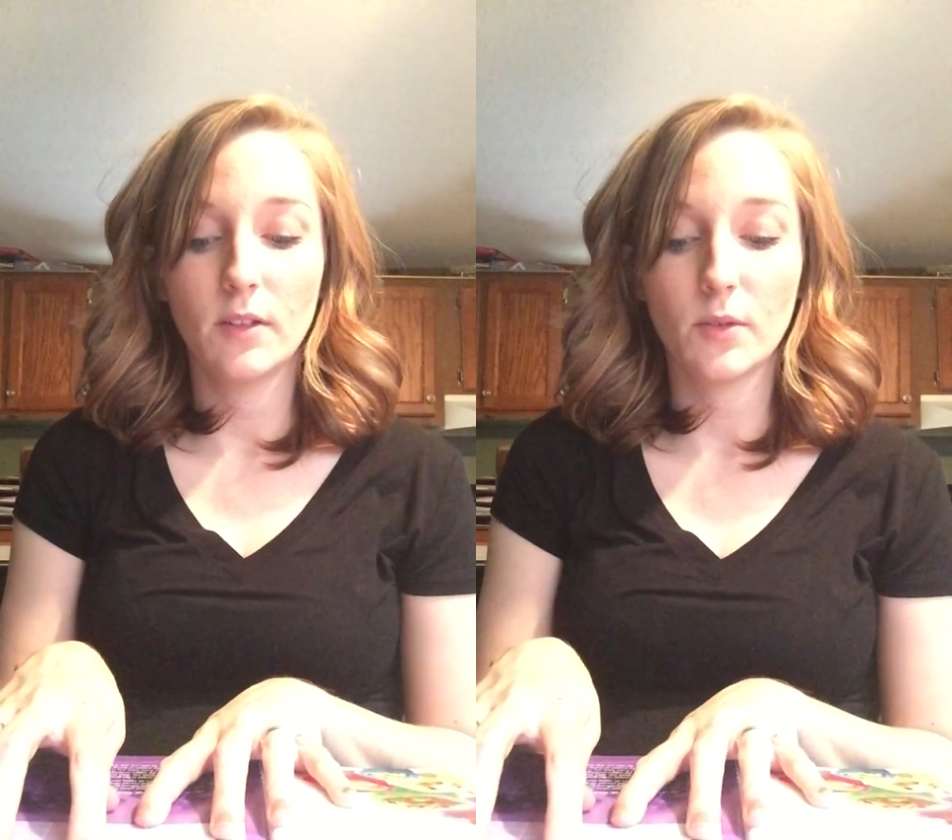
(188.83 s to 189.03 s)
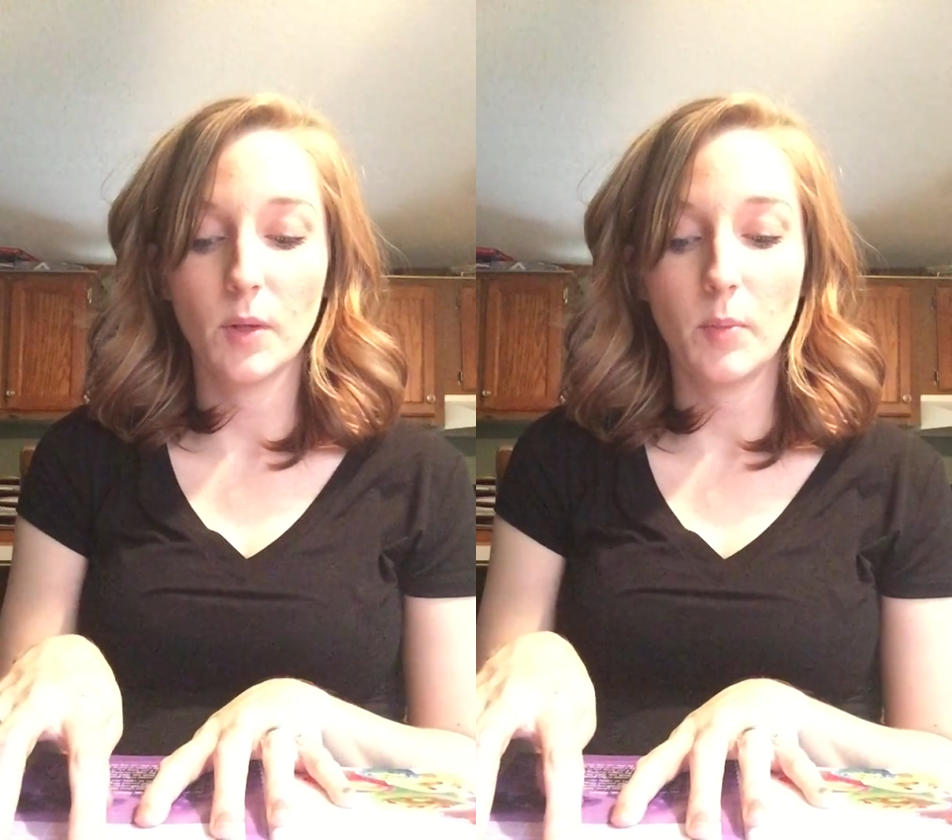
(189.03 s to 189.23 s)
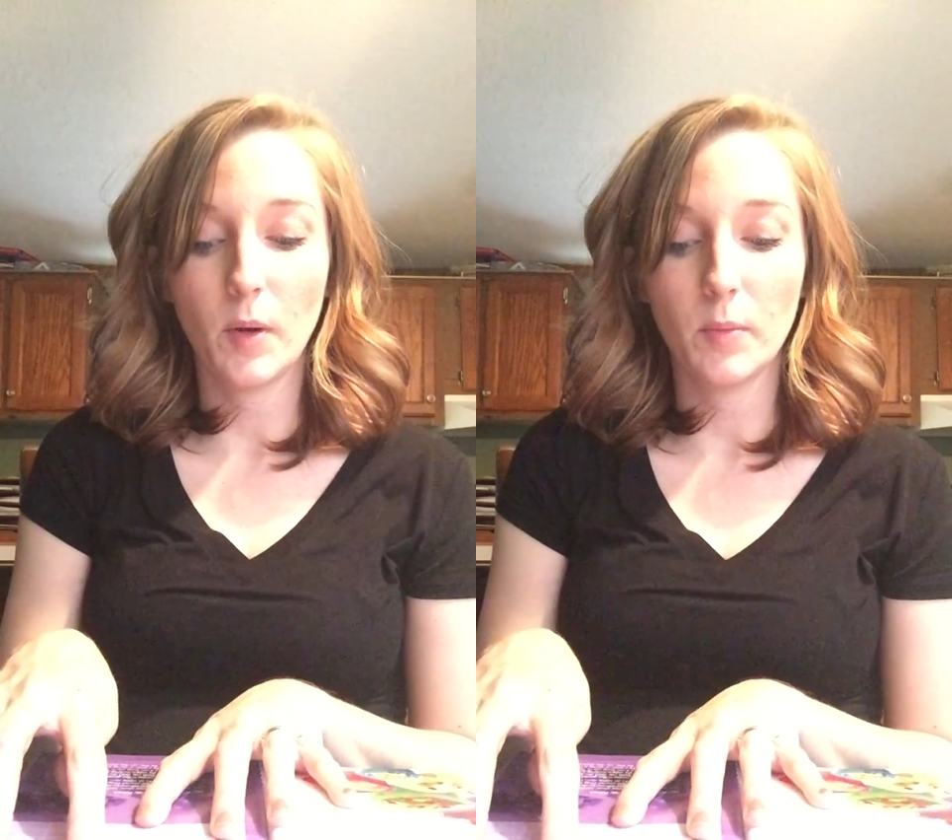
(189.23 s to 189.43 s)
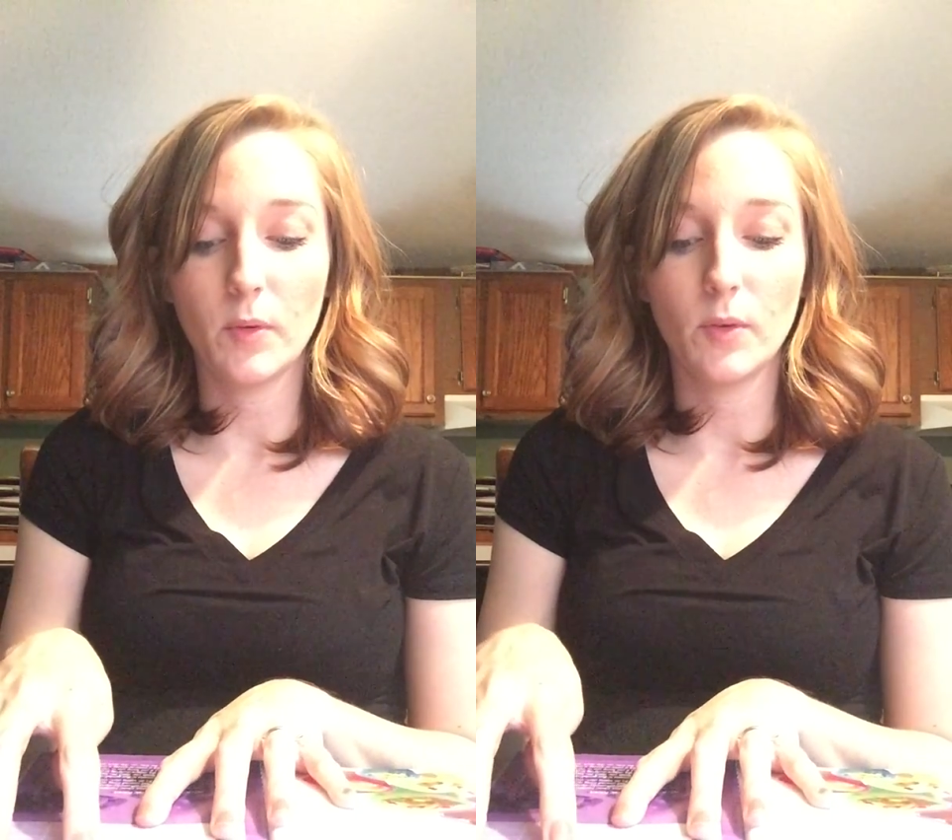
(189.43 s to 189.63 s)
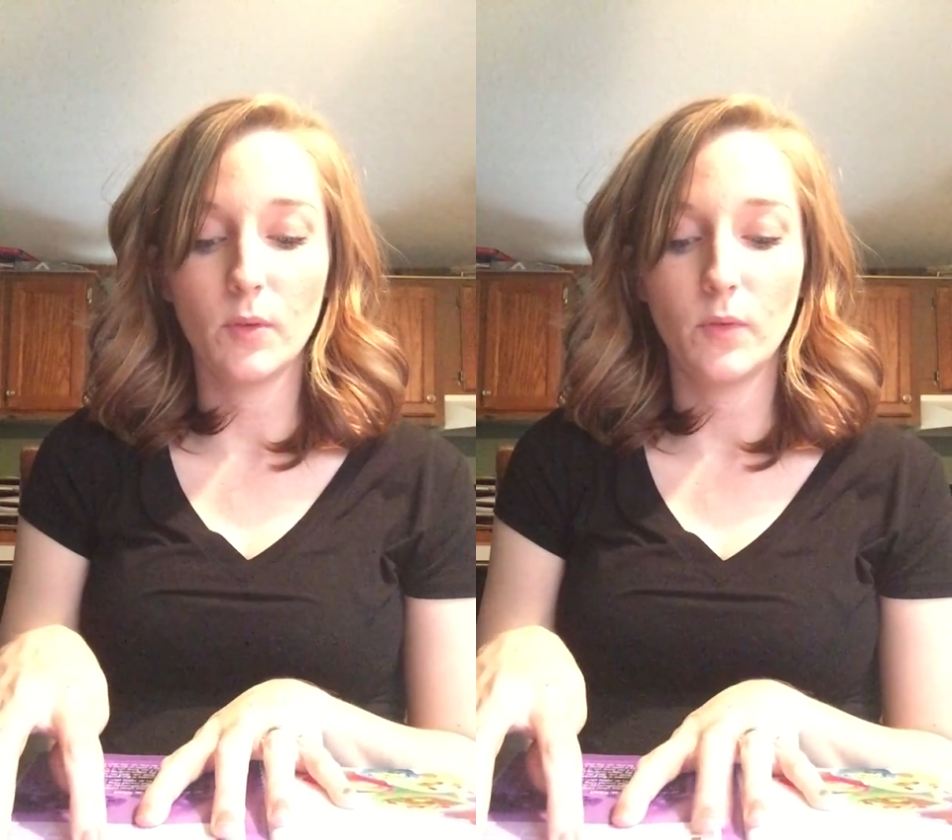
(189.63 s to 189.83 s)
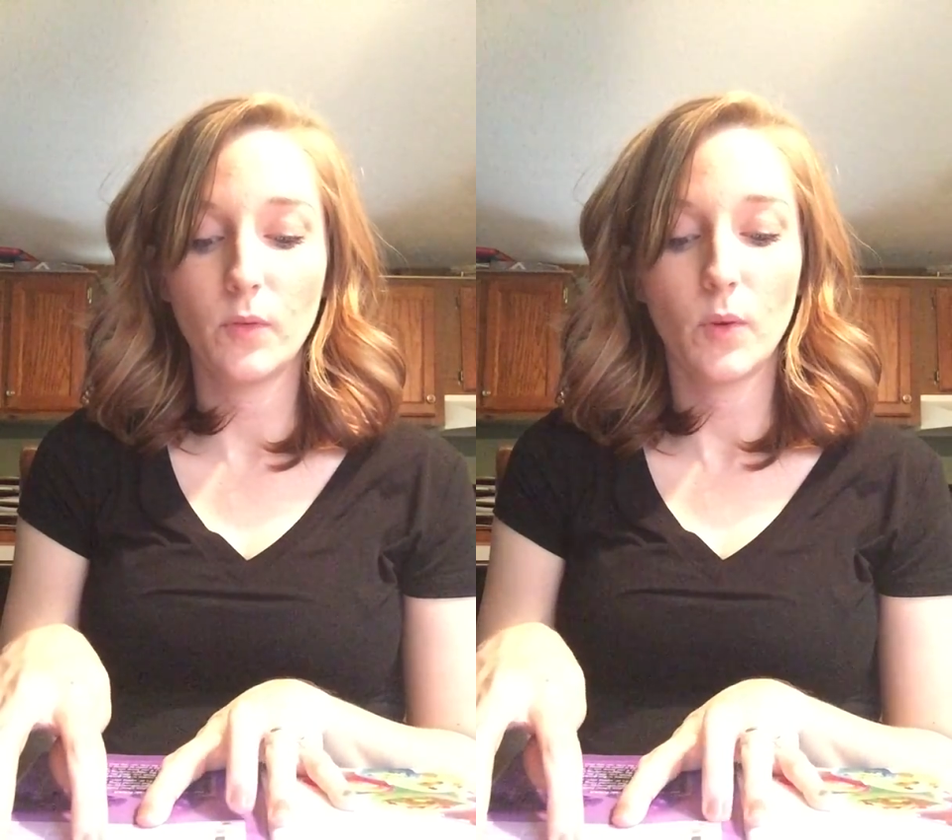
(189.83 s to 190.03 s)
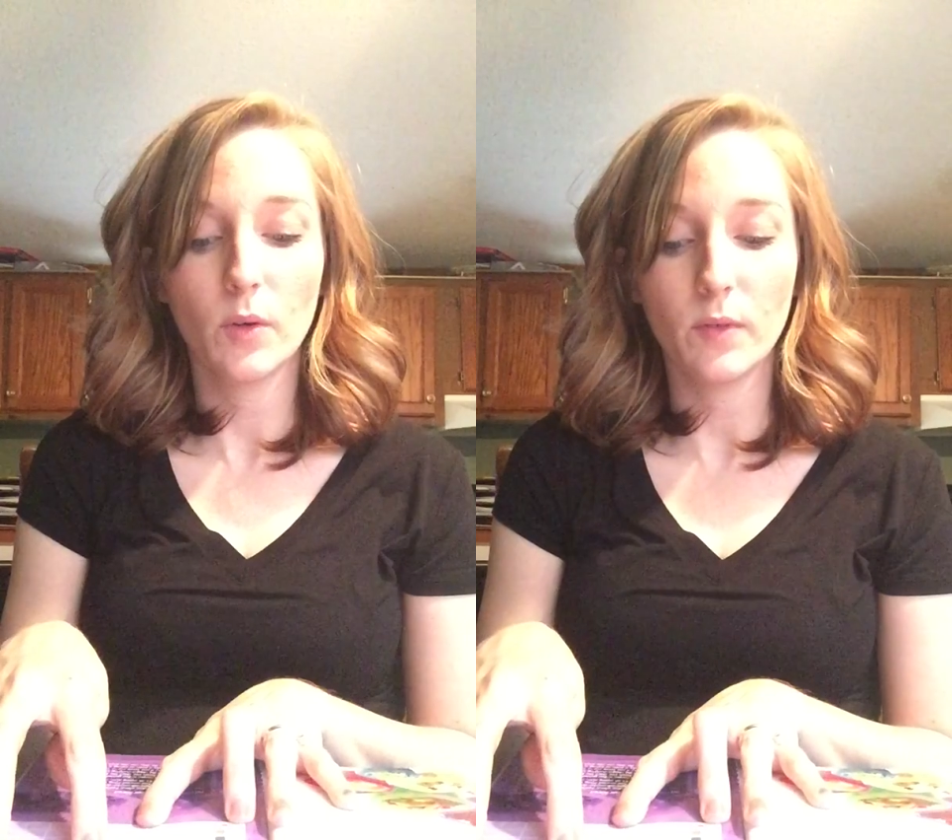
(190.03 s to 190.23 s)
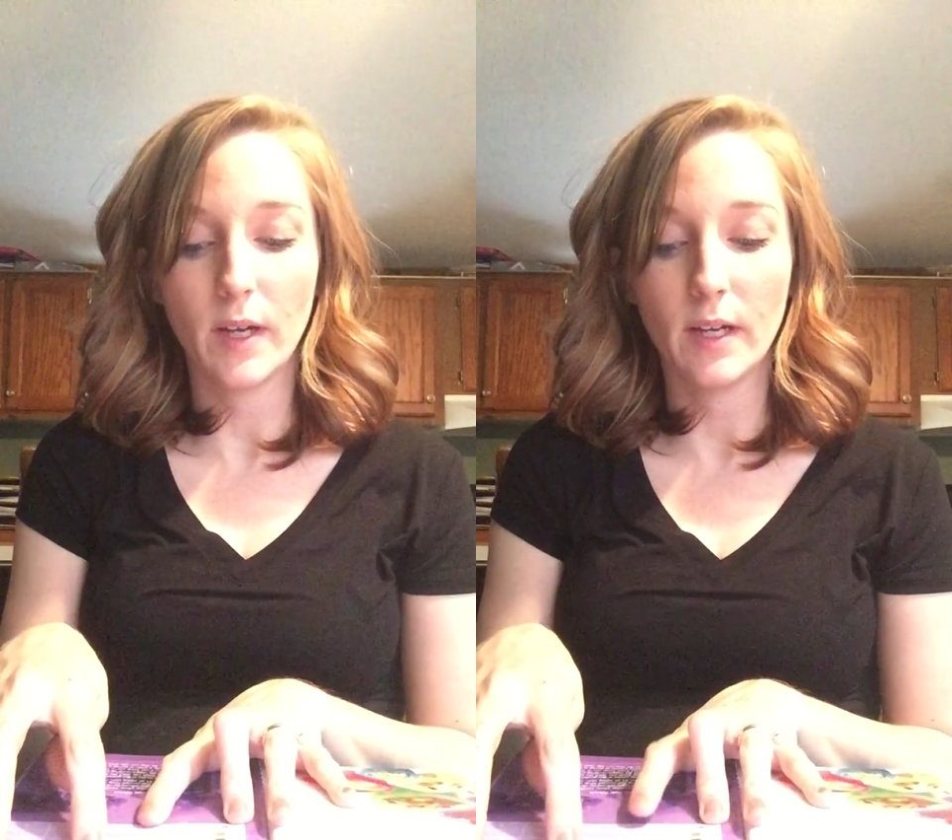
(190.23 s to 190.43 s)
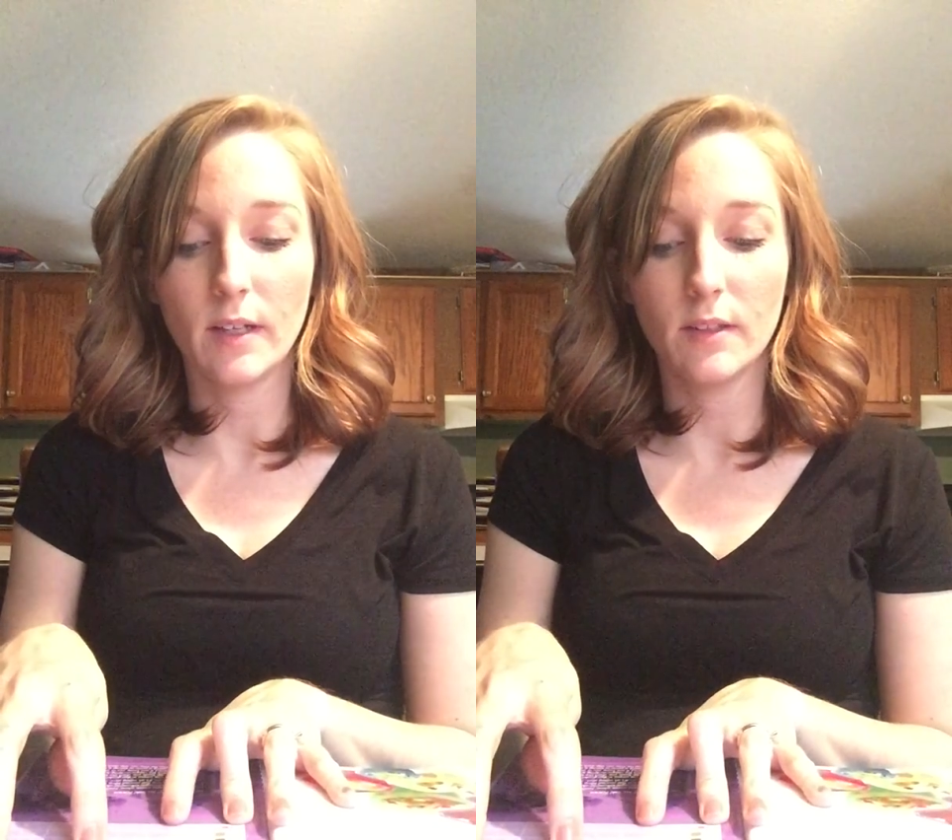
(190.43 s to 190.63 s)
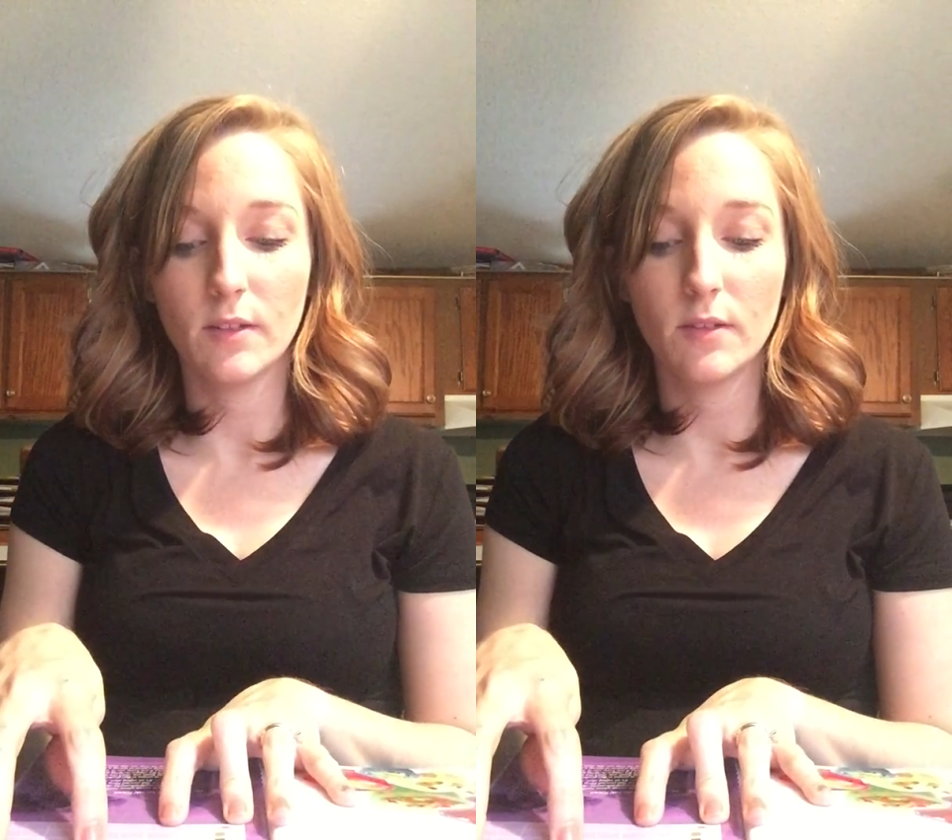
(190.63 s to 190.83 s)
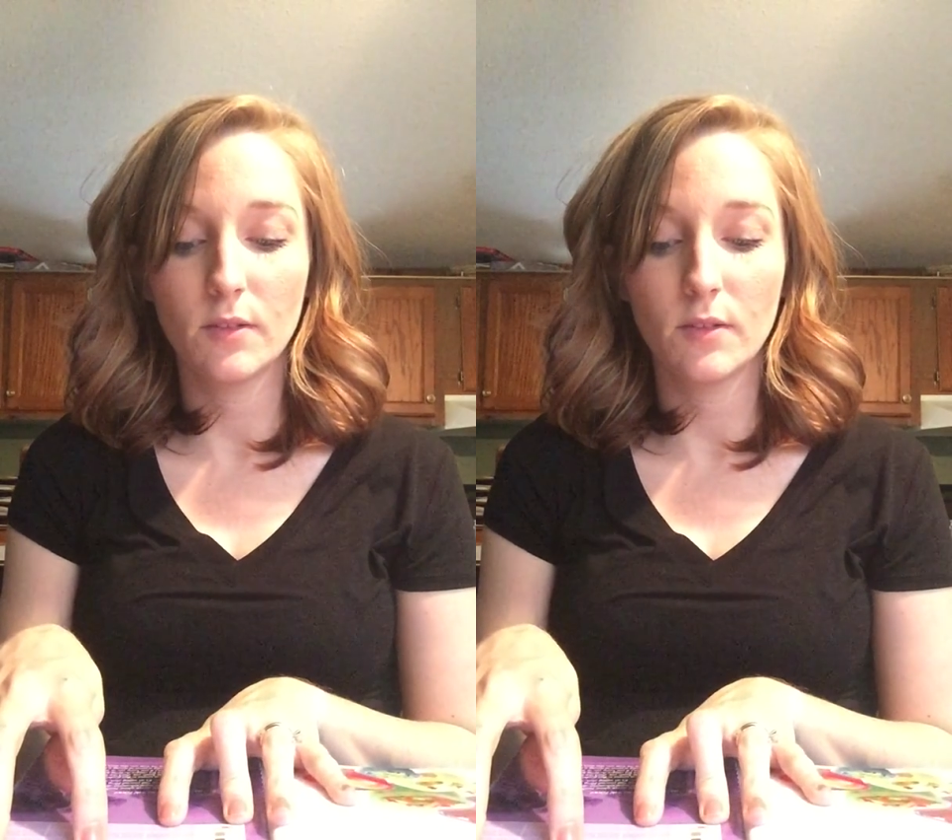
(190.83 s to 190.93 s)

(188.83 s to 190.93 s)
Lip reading: 3 purple, 4 red,